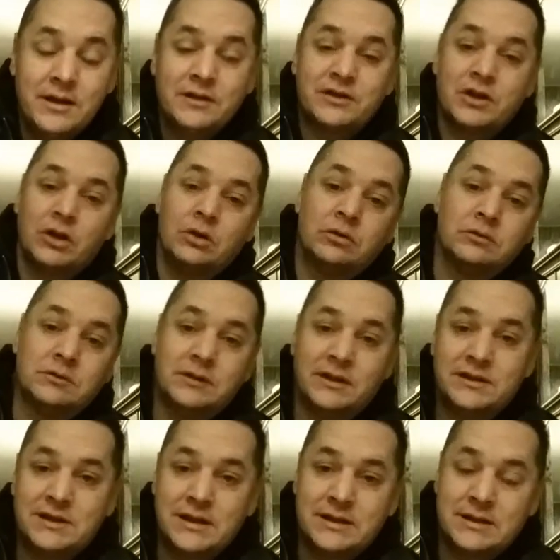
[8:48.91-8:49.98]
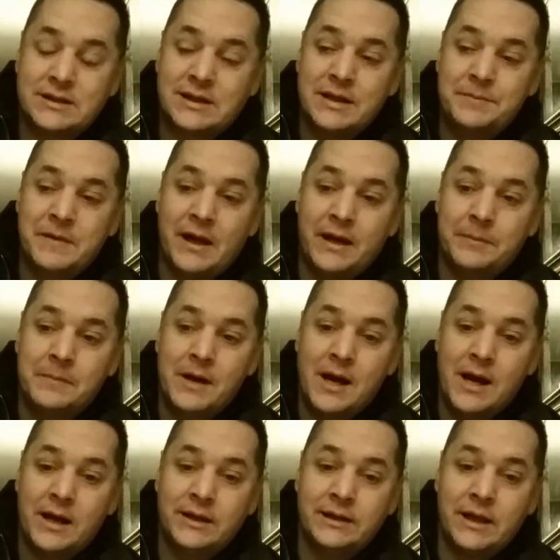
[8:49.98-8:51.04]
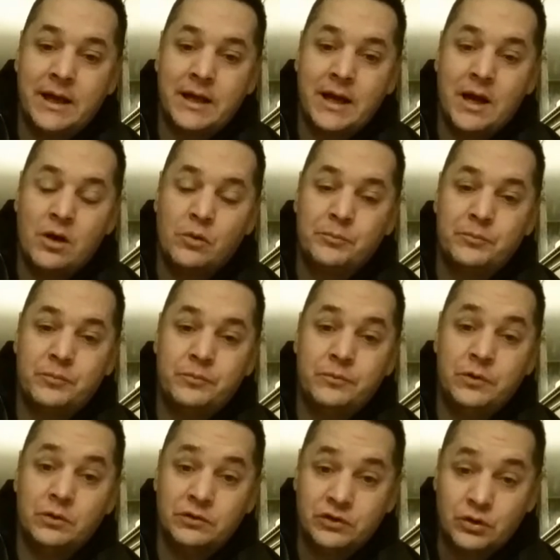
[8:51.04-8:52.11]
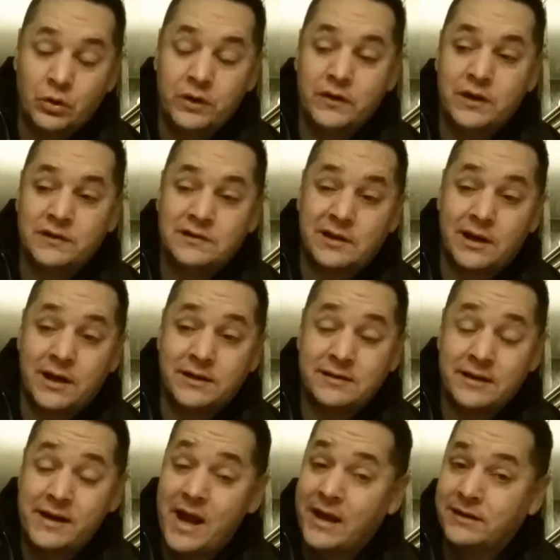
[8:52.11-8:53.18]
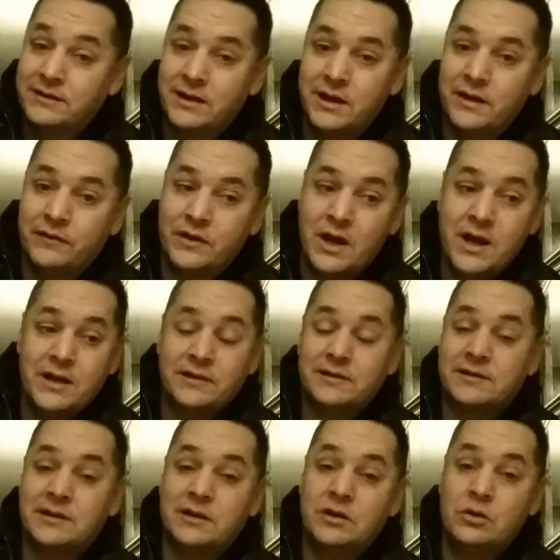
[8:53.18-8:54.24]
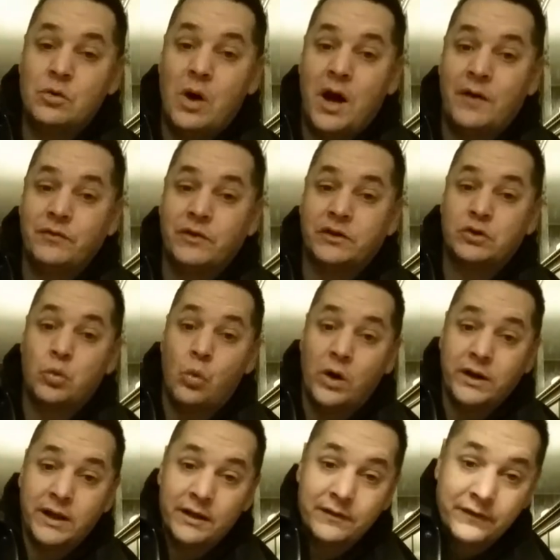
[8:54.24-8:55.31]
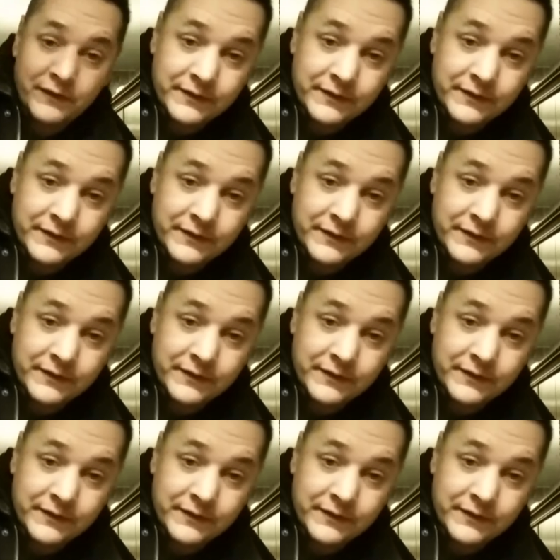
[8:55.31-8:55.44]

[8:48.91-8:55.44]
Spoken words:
So let's just keep that in mind, and I hope you enjoy this. Today's the 19th. See you on the 20th.